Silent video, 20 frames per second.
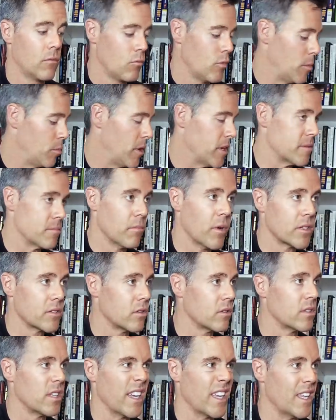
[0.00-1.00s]
Replace
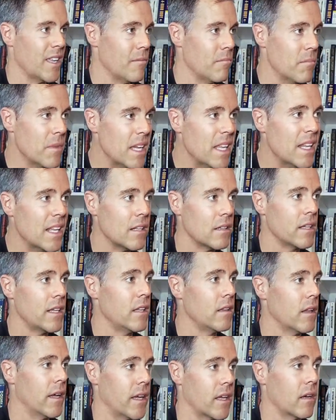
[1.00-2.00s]
muscles like
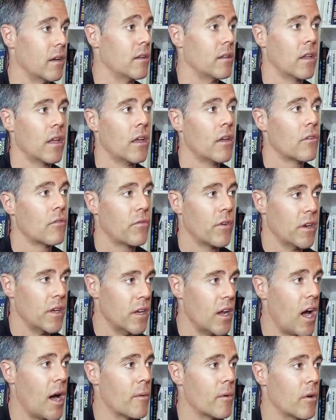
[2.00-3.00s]
immediately, like uh,
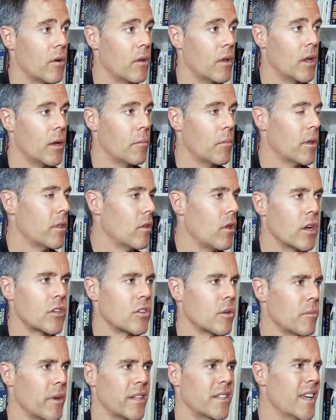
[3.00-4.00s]
phenomenal. But in the long
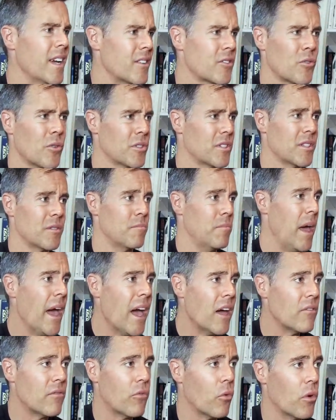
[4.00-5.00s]
term, like dextrose is
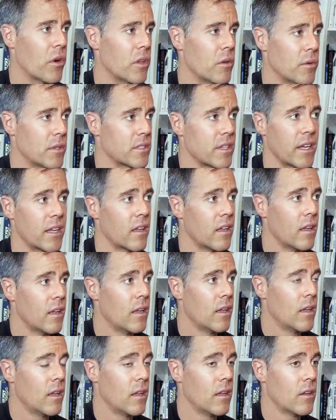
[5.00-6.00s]
bad for you. It's like
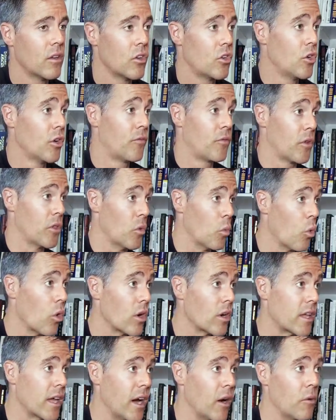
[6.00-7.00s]
good for the
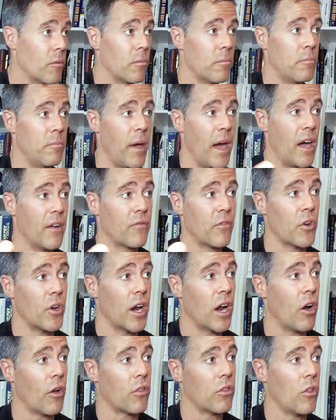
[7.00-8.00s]
workout, bad for
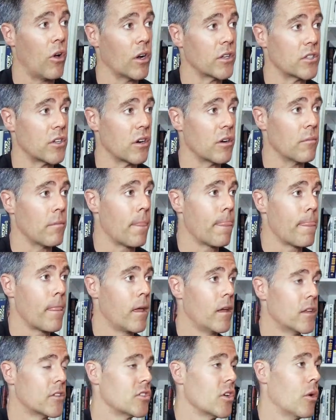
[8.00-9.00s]
your health long term.
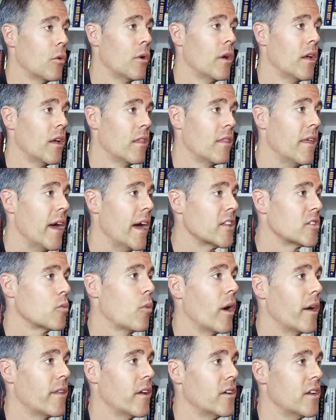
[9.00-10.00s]
So that's
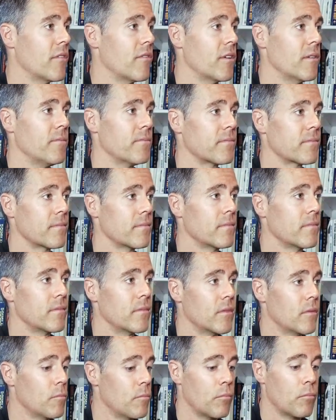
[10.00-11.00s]
why they're different.
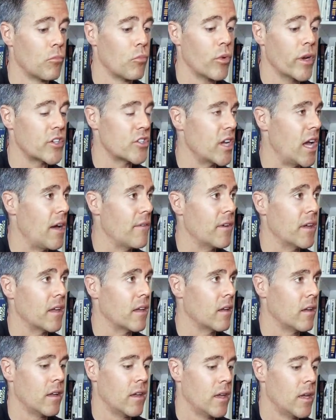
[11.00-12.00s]
Rich
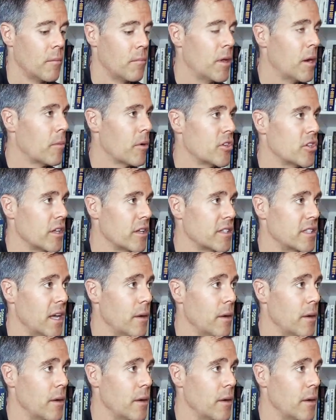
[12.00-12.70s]
having peanut butter and jelly